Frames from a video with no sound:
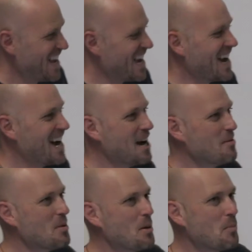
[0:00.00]

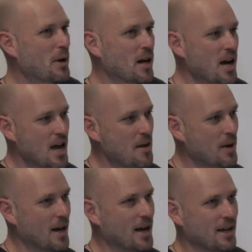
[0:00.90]
But I
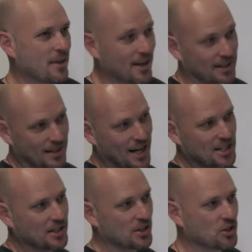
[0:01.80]
am, thanks
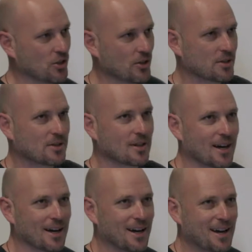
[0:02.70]
largely to Judith's
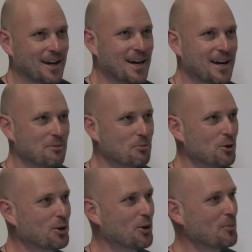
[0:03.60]
hard
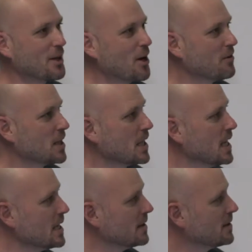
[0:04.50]
work on me over the
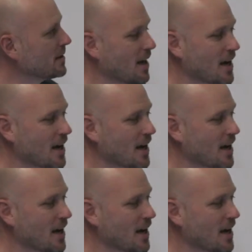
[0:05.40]
years,